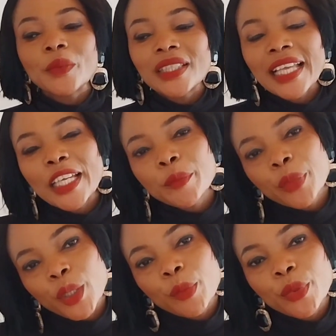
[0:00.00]
we like
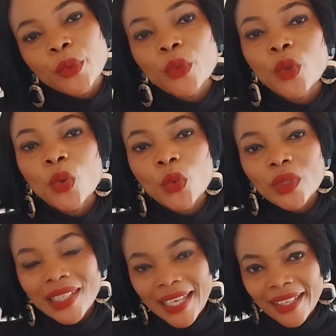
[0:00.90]
people who
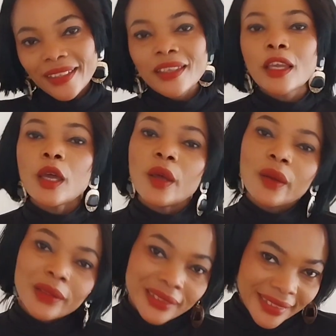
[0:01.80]
like
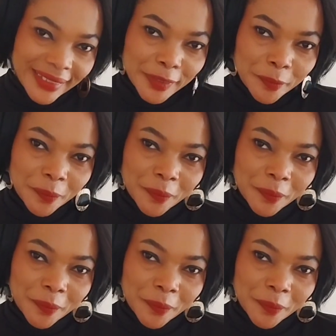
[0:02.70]
us.